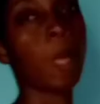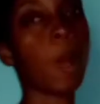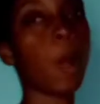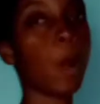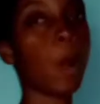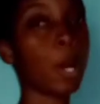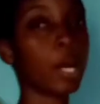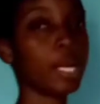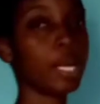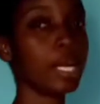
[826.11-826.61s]

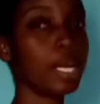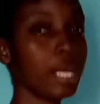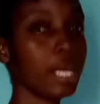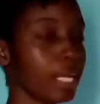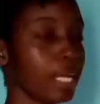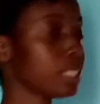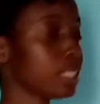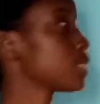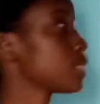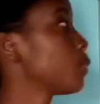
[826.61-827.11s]
Our
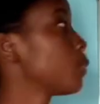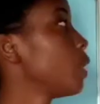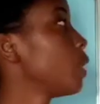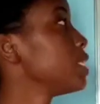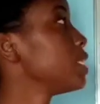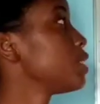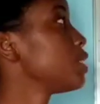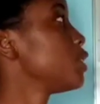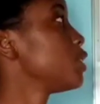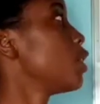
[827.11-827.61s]
next
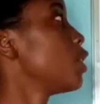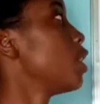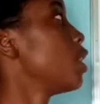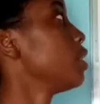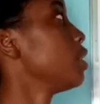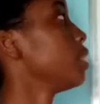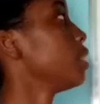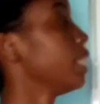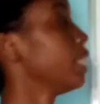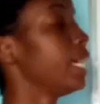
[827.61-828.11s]

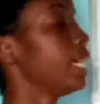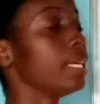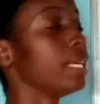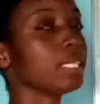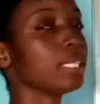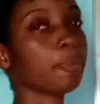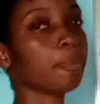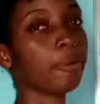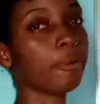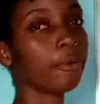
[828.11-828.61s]
question
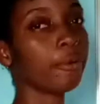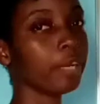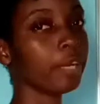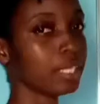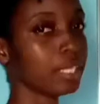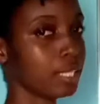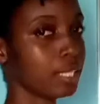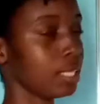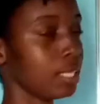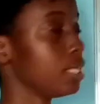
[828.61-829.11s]
is
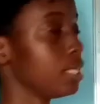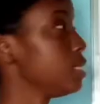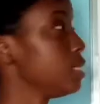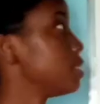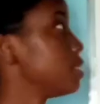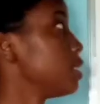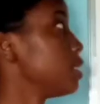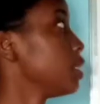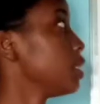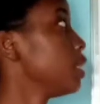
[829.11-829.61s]
pretty
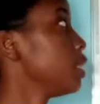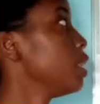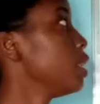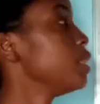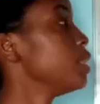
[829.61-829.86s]
easy.